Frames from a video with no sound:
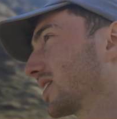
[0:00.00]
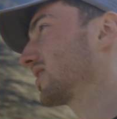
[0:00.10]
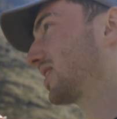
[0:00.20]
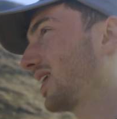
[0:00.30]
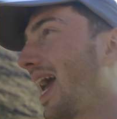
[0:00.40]
of
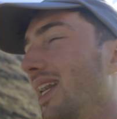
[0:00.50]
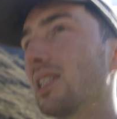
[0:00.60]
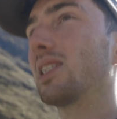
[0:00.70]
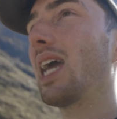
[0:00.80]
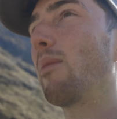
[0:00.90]

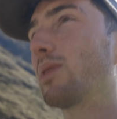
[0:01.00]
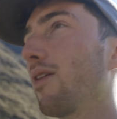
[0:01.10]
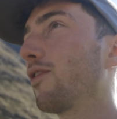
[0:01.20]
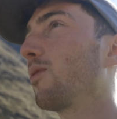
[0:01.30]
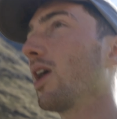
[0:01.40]
tents camped
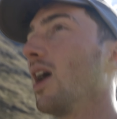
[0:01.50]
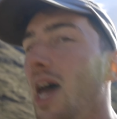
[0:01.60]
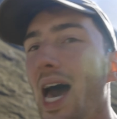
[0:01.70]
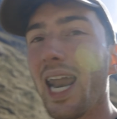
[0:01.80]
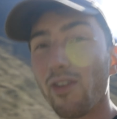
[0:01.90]
everywhere and